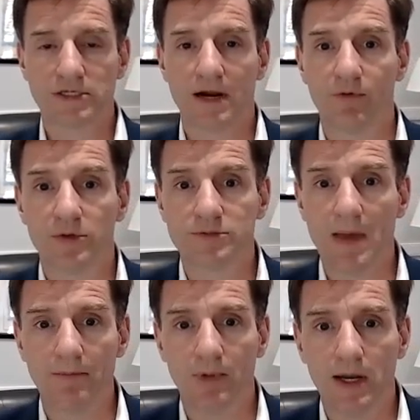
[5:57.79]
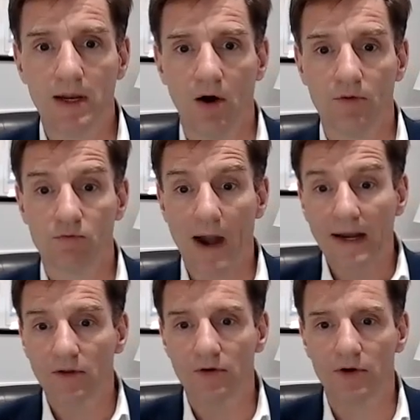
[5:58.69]
everyone's memory on
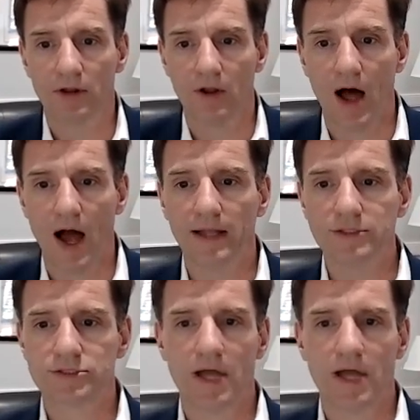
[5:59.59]
regular declines,